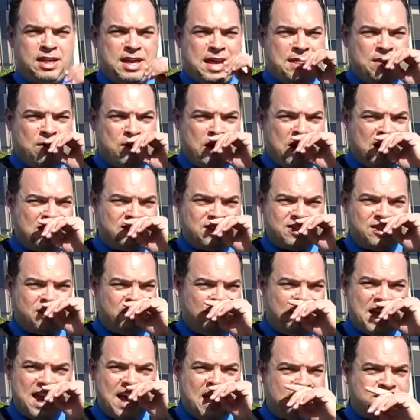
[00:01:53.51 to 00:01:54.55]
and they're
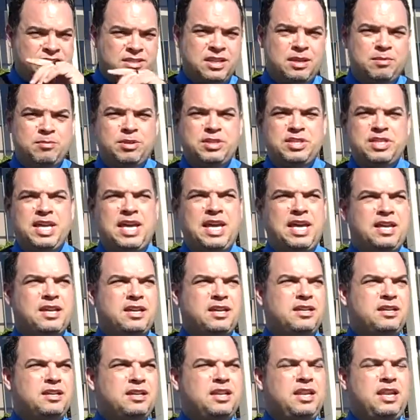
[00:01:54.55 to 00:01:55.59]
going to ask them to take
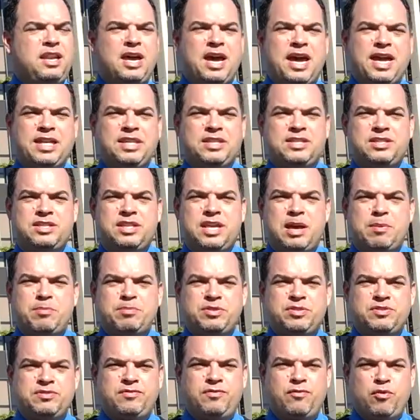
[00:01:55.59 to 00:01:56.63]
9
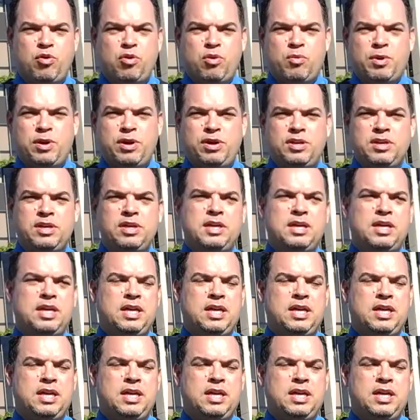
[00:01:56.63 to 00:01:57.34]
steps forward,